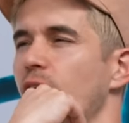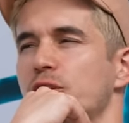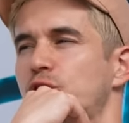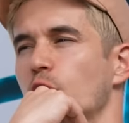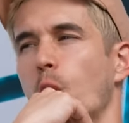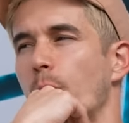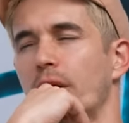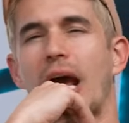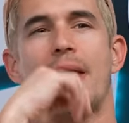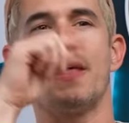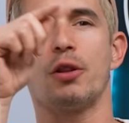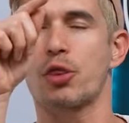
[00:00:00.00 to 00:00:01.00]
it's so weird.
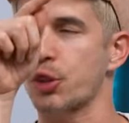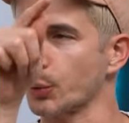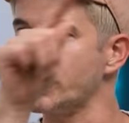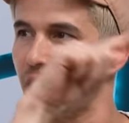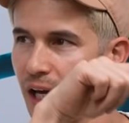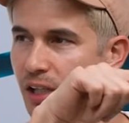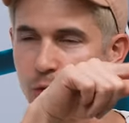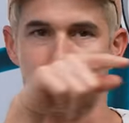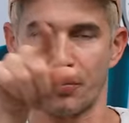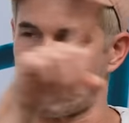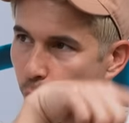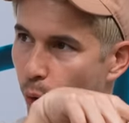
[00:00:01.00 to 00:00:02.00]
And then three days
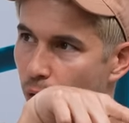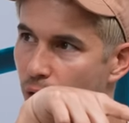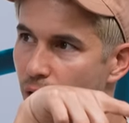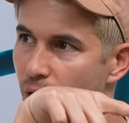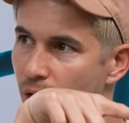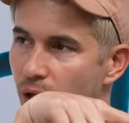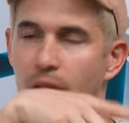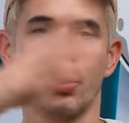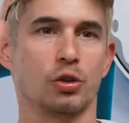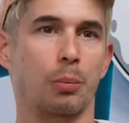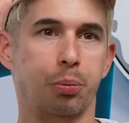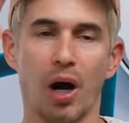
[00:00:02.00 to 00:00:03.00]
before, uh, there
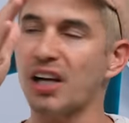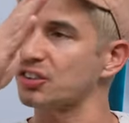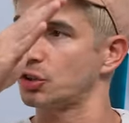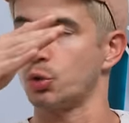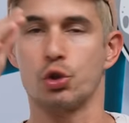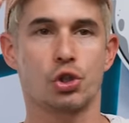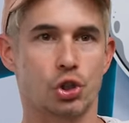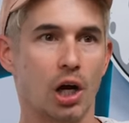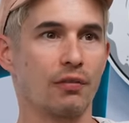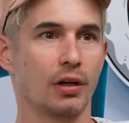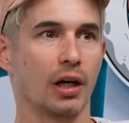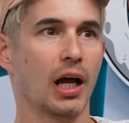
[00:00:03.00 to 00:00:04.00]
was a prostitute
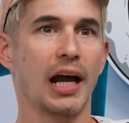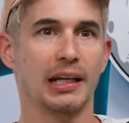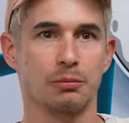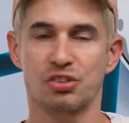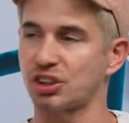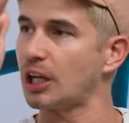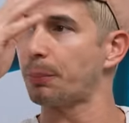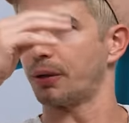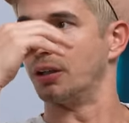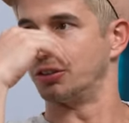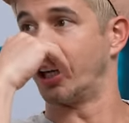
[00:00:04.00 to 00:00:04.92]
shoving a goddamn skipping in his